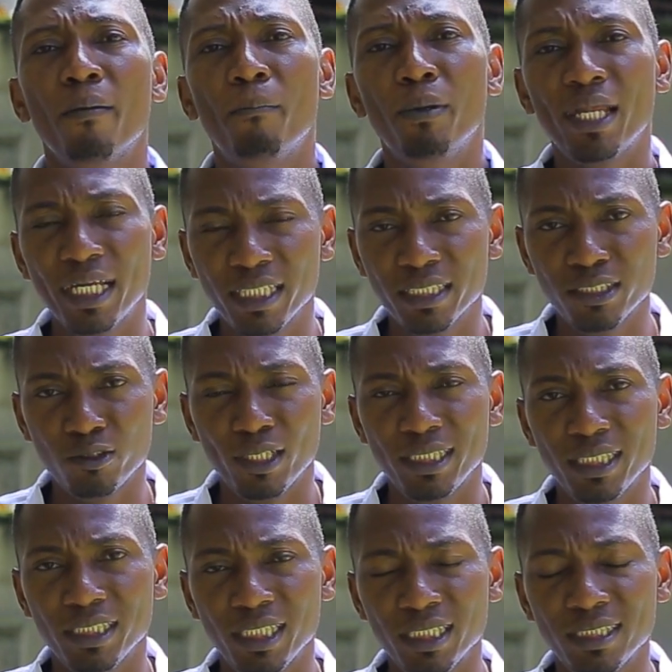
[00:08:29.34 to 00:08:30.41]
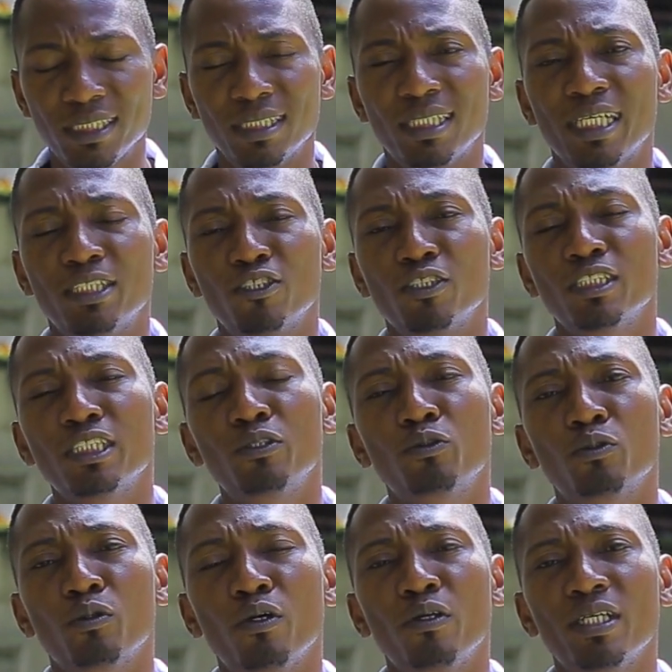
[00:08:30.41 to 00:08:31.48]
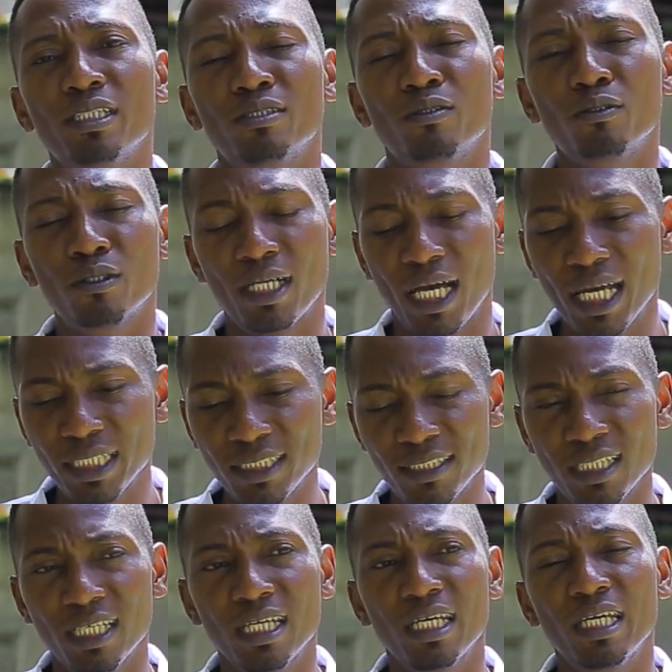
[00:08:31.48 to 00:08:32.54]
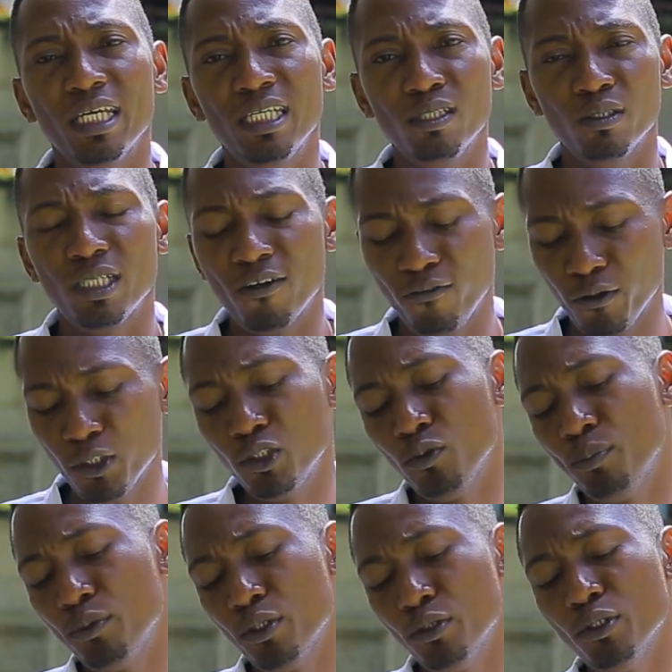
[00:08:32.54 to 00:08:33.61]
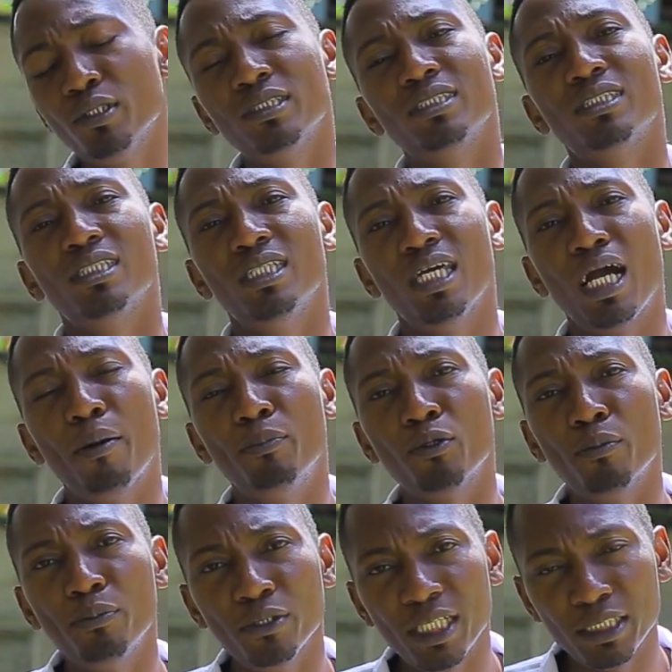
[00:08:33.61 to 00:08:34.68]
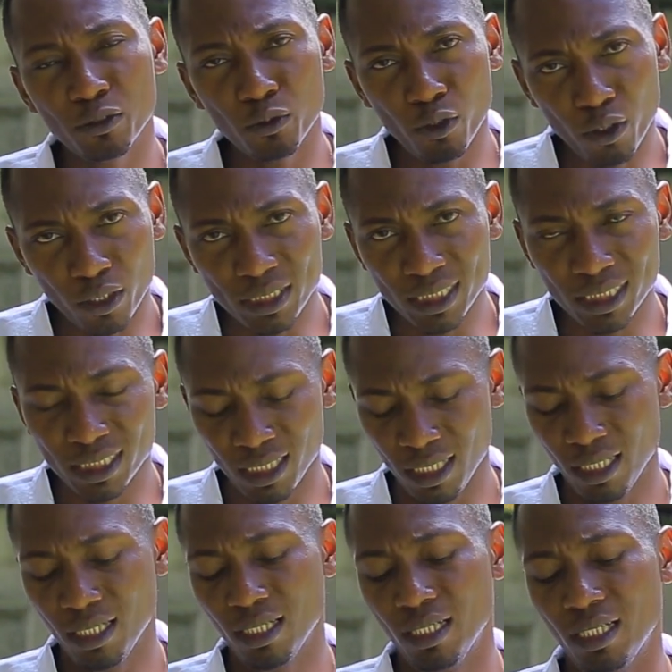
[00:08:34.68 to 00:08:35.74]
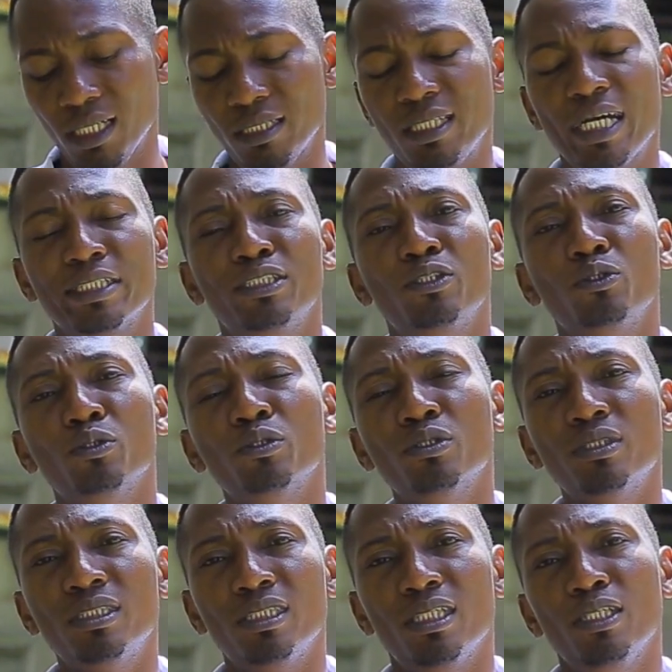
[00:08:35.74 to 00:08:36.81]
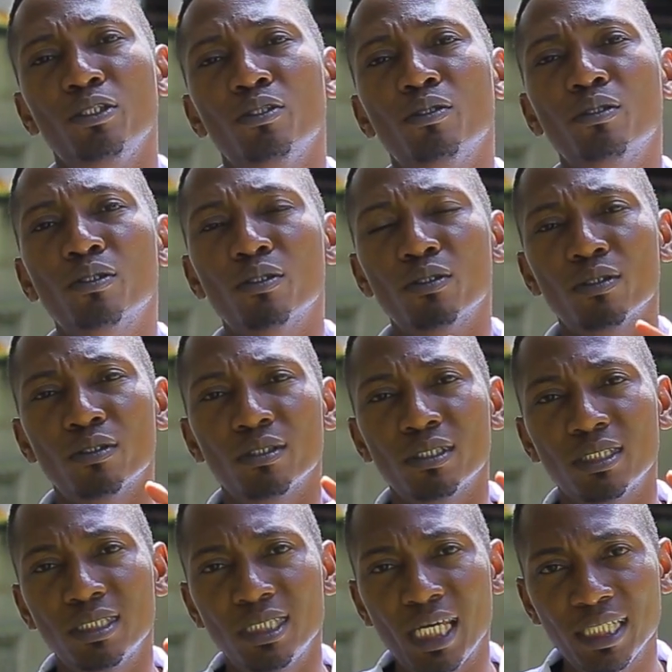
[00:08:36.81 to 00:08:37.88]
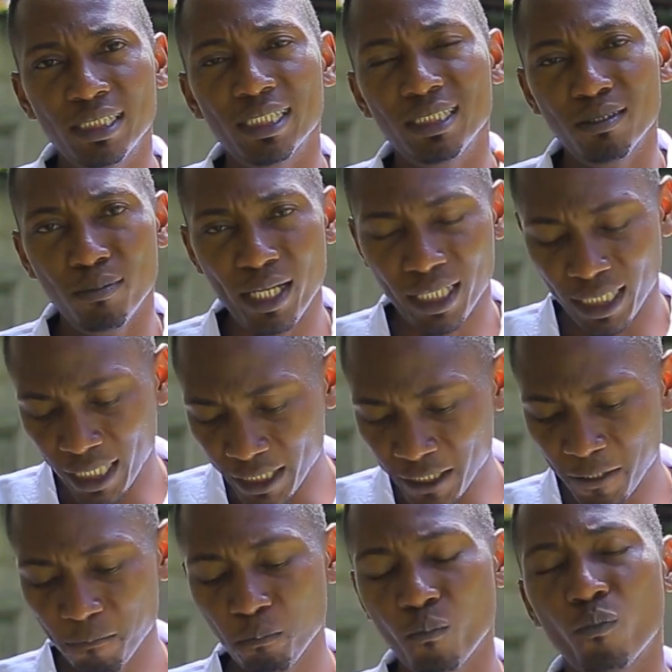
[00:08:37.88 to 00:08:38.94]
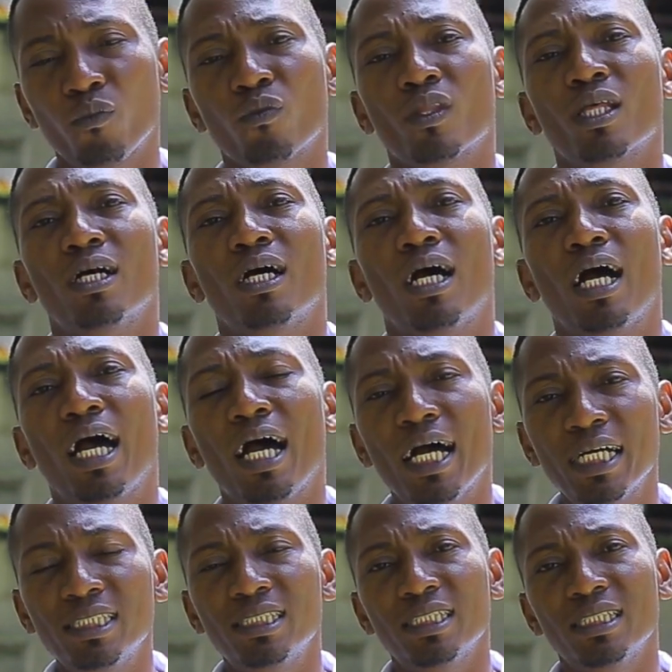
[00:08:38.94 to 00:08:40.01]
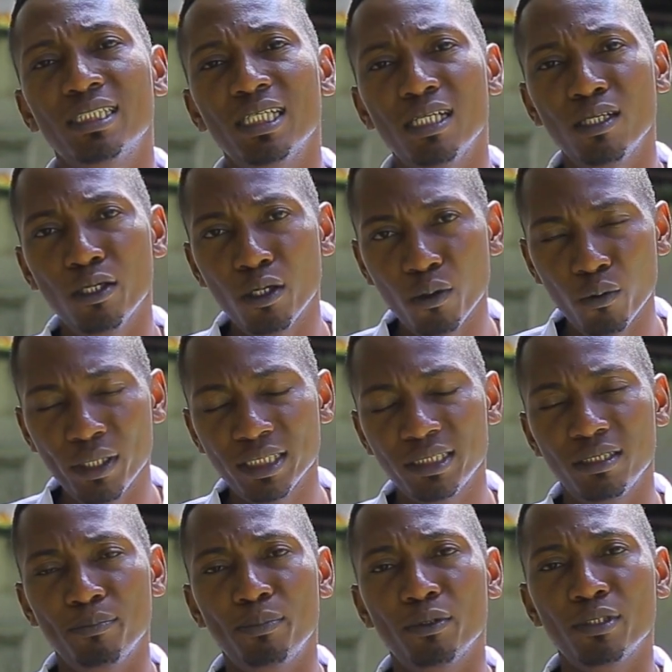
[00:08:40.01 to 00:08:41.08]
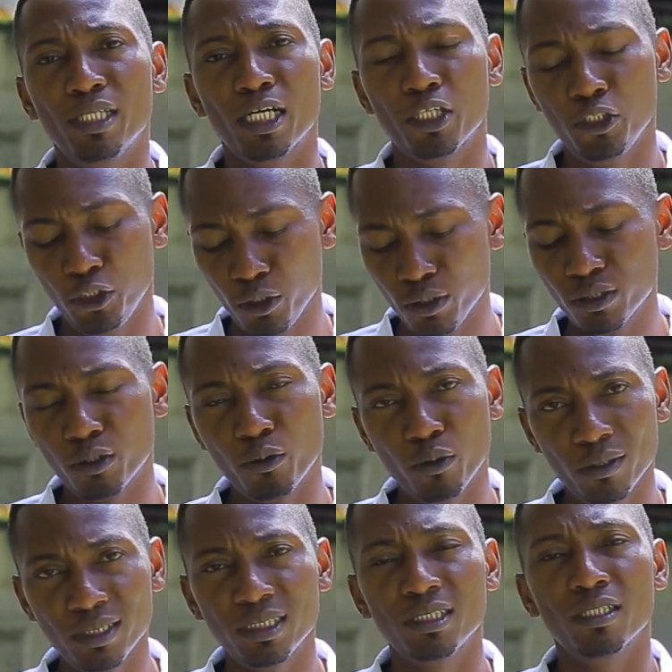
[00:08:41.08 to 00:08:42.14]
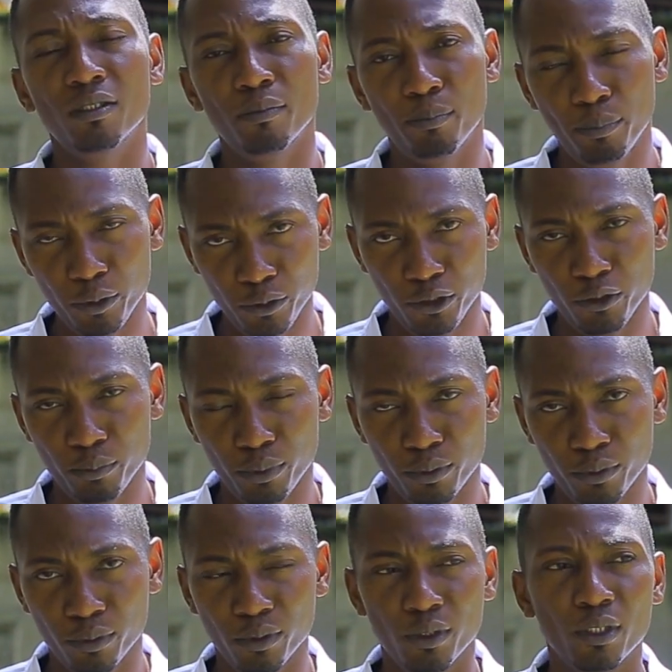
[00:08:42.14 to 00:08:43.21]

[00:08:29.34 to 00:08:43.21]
planning strategies that you need to always look at in order for you to produce the appropriate goats that suit your target market at the lowest production cost possible.